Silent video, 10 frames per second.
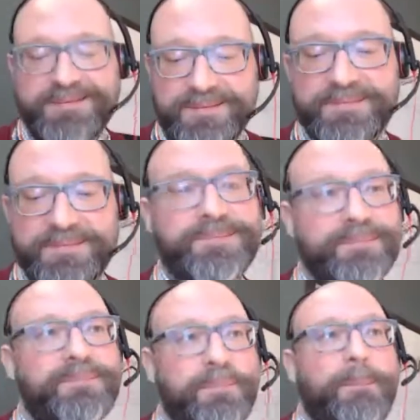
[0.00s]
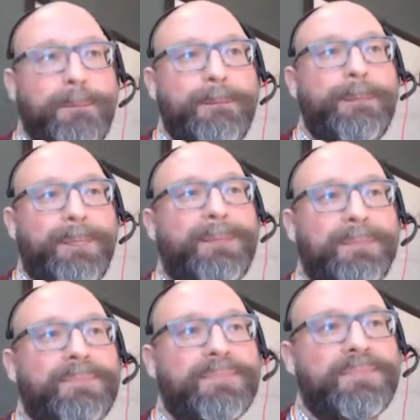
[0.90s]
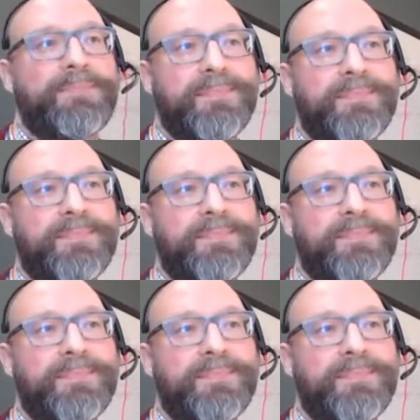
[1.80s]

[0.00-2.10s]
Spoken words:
if it was a straight person.